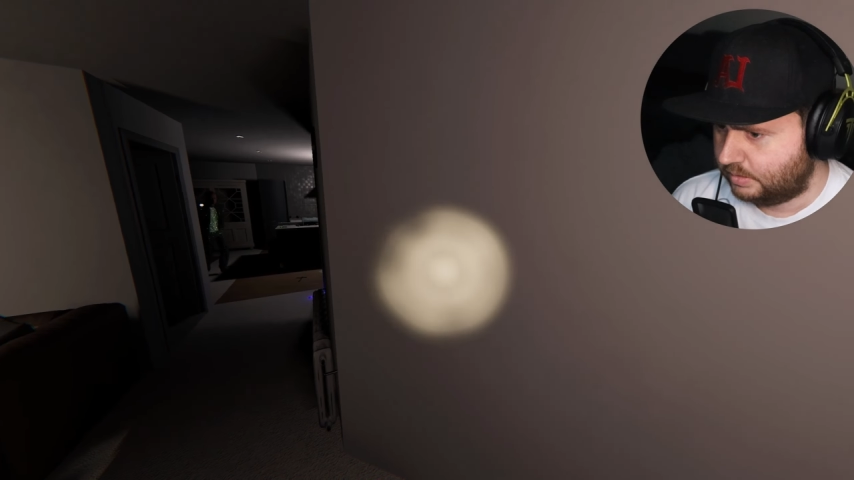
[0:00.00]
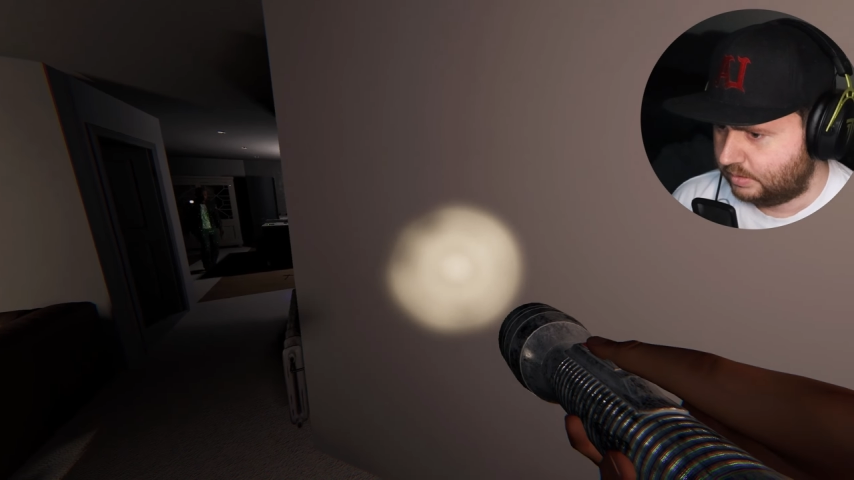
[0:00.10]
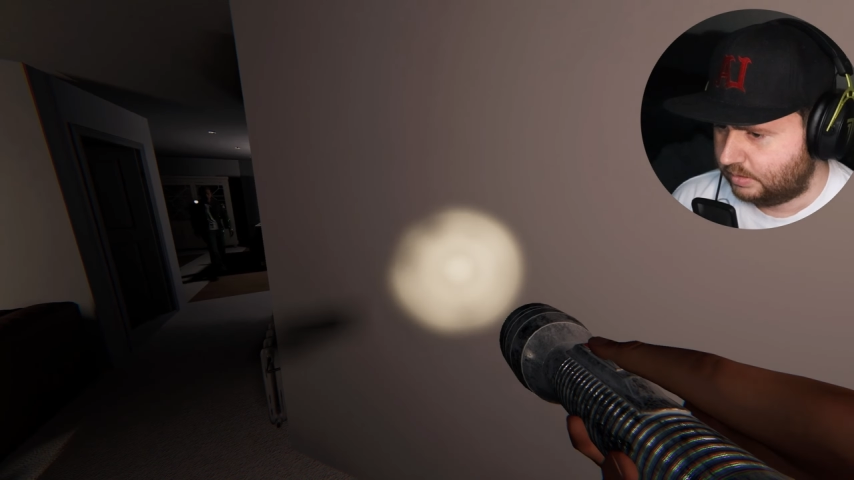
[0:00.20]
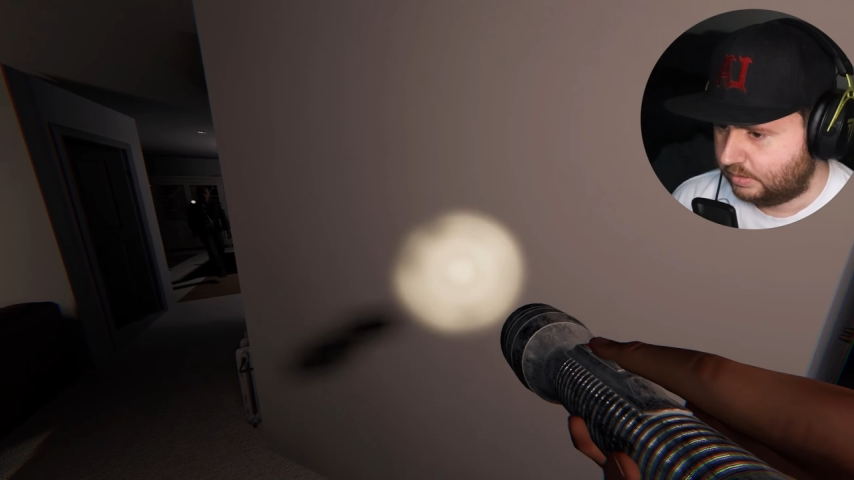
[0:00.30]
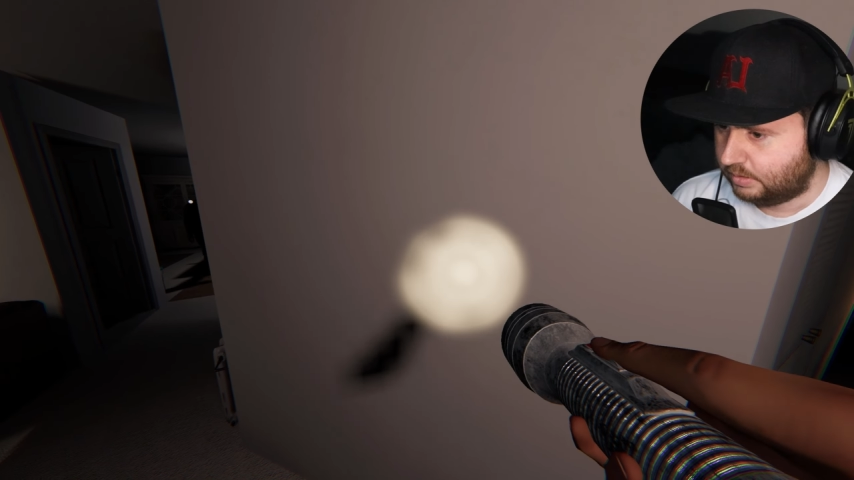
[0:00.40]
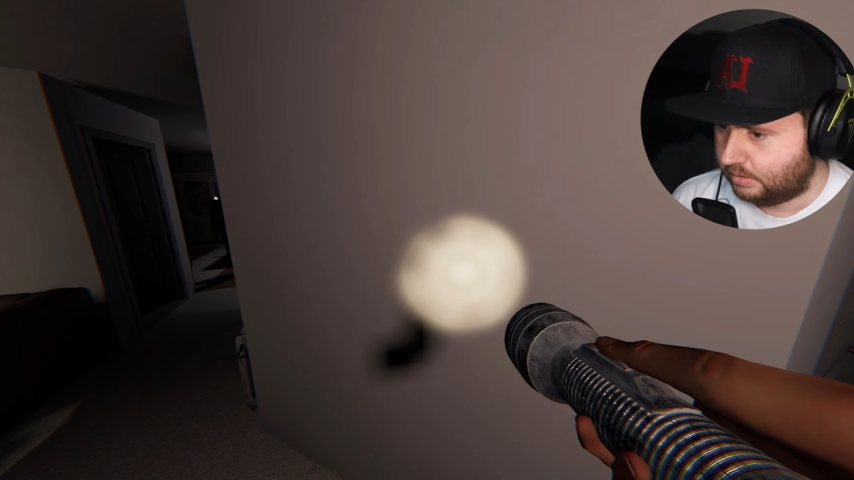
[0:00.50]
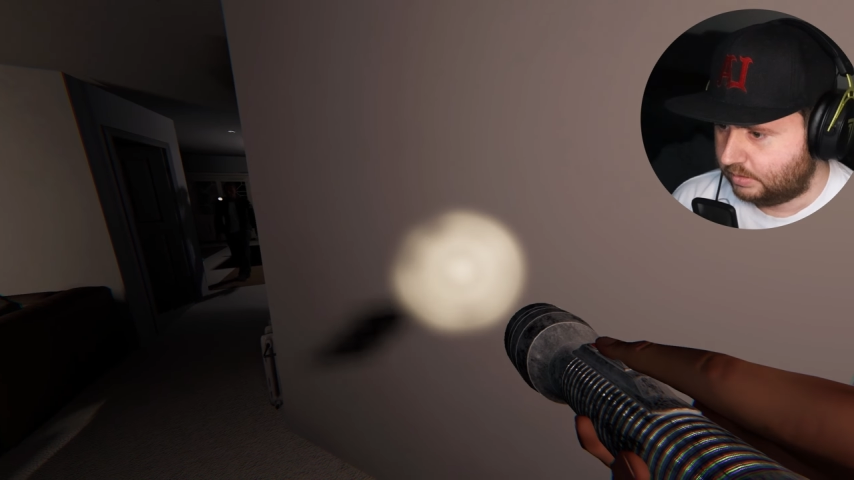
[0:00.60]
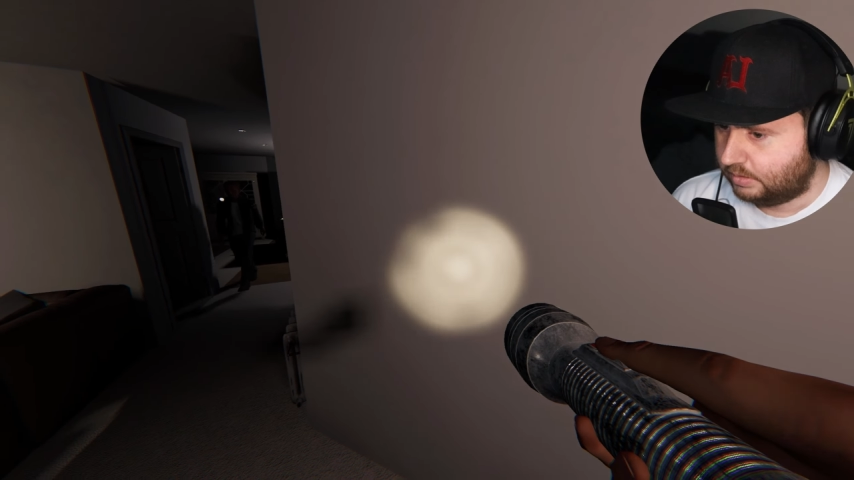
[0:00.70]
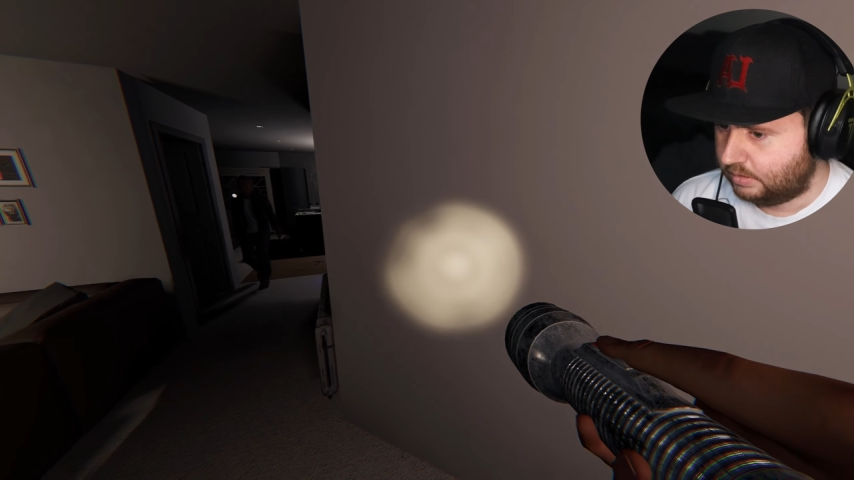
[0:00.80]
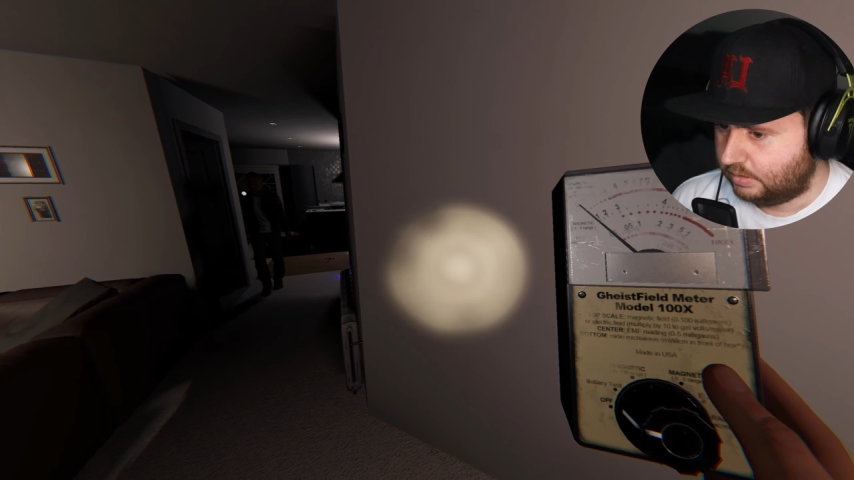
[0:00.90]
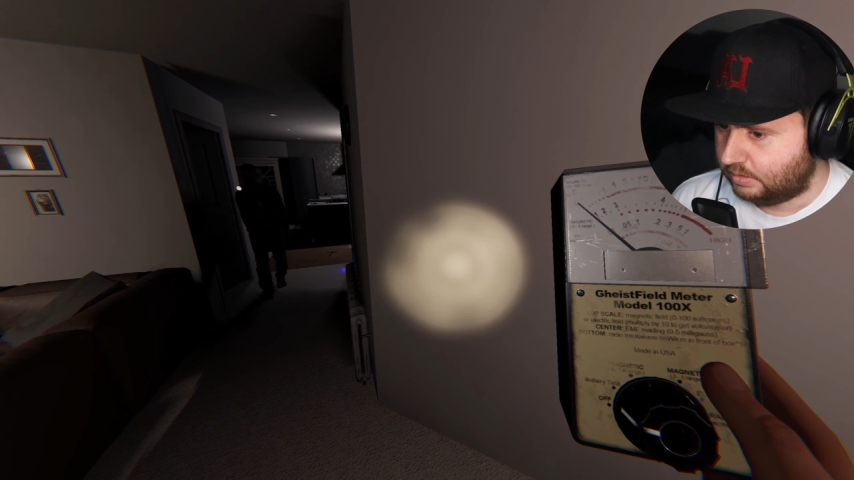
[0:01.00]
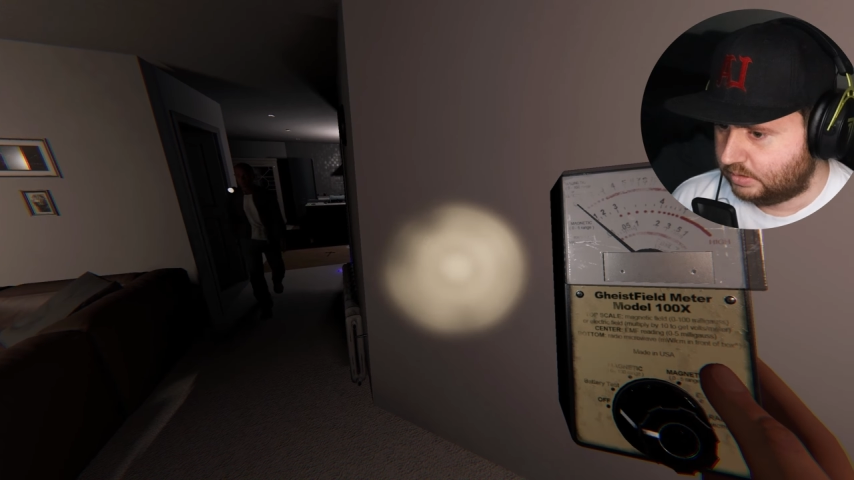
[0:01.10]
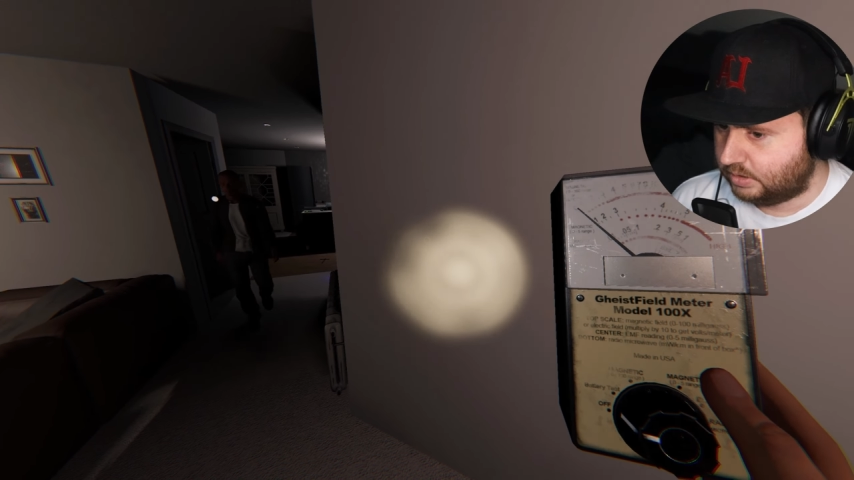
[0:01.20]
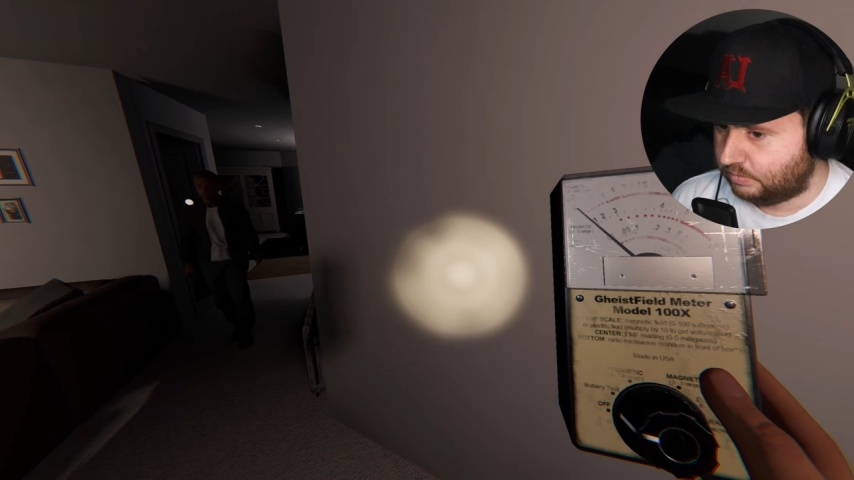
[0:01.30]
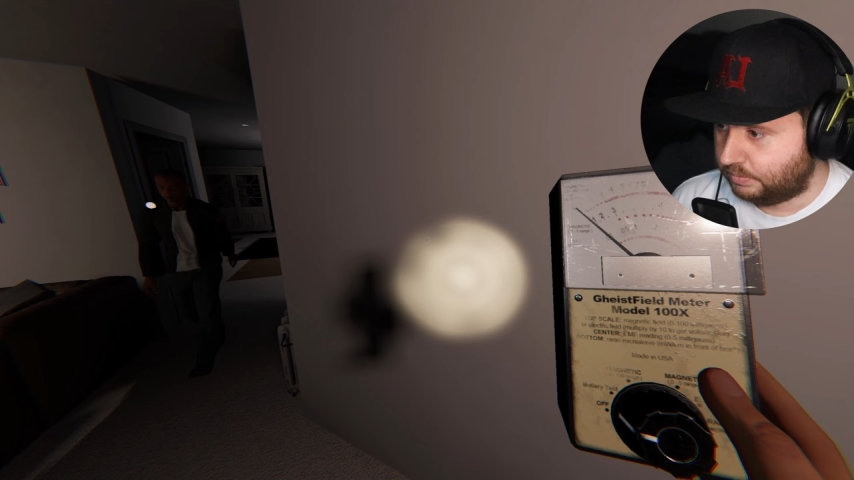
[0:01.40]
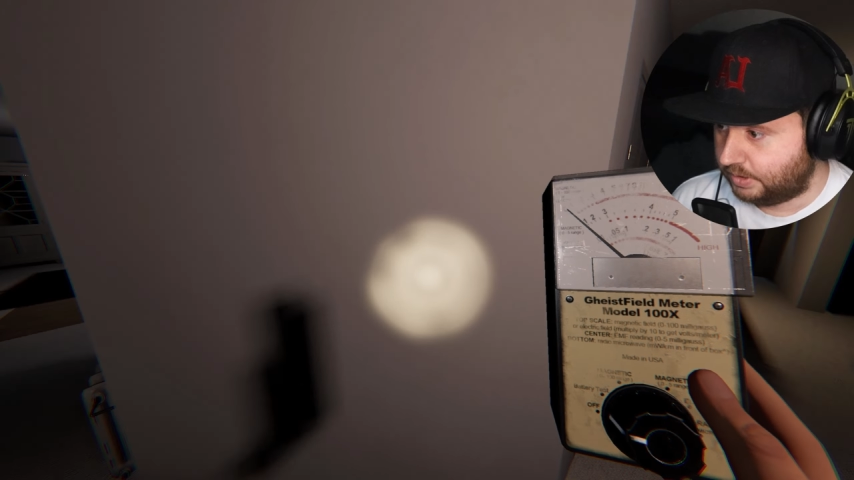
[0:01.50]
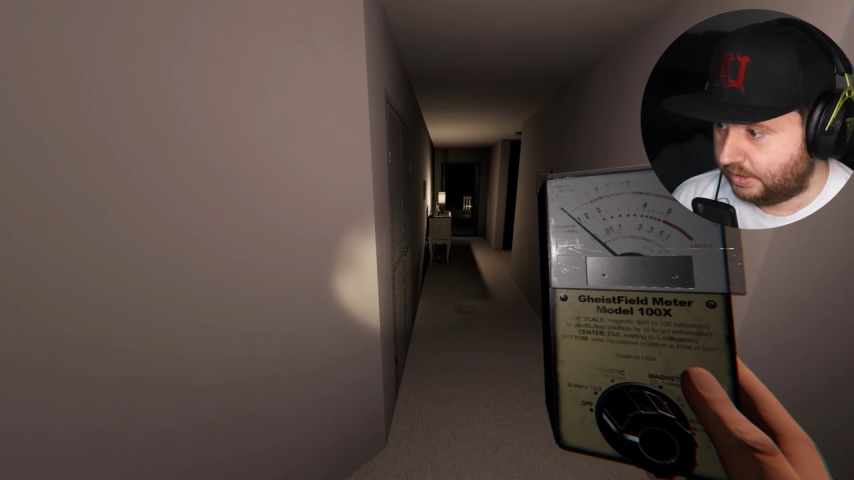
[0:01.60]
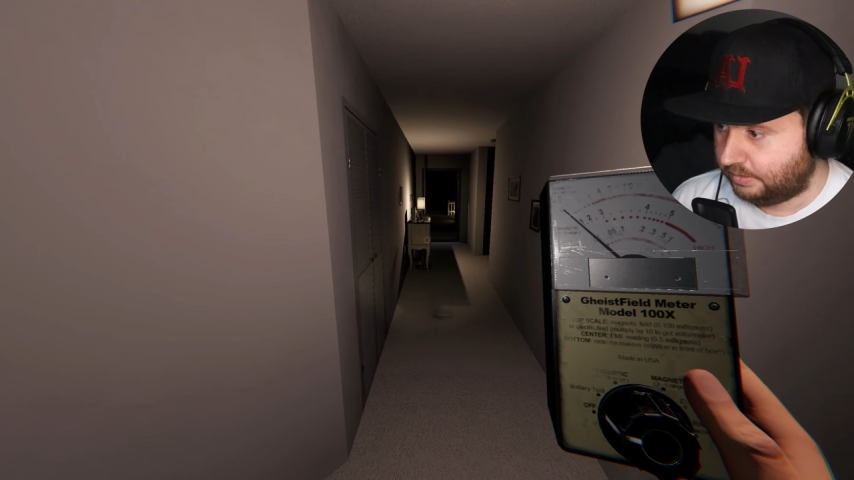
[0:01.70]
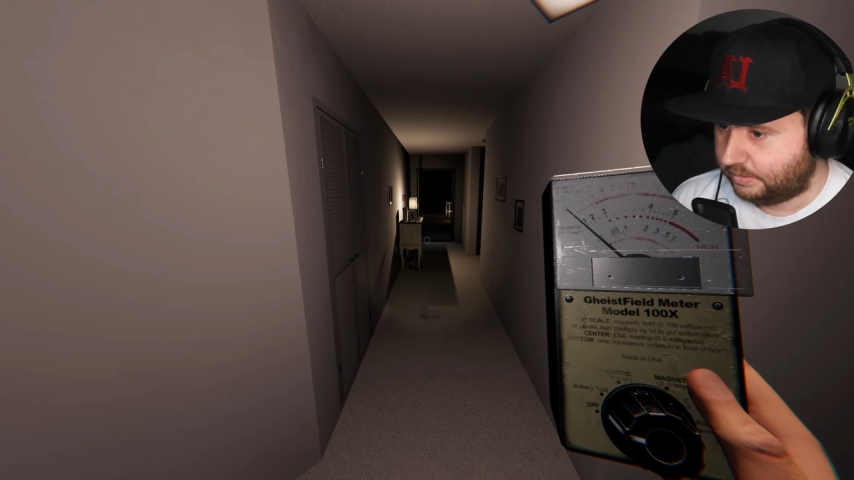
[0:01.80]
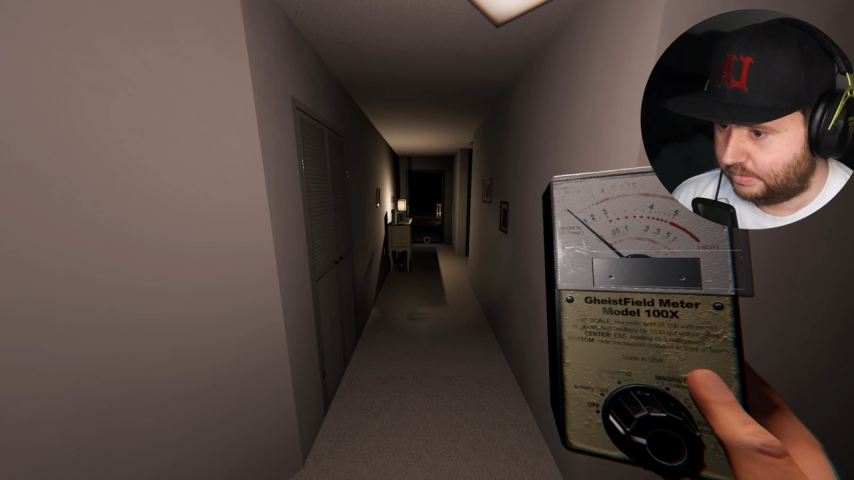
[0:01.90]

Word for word: Hear what we got. See what we got.